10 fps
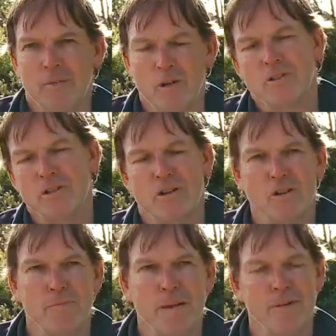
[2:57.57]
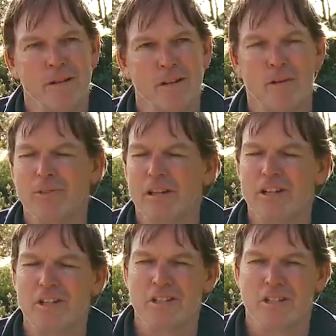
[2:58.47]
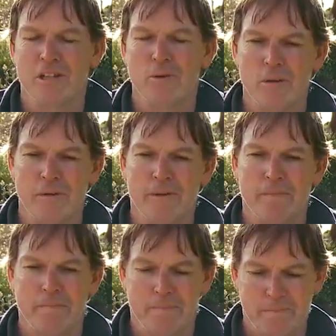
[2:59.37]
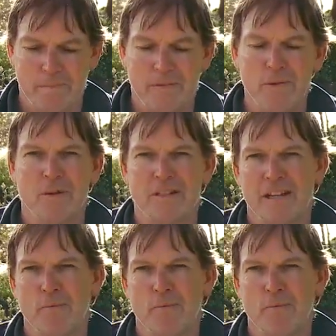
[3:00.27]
Cox's Orange Pippin and Golden Delicious are two of the, if you want to say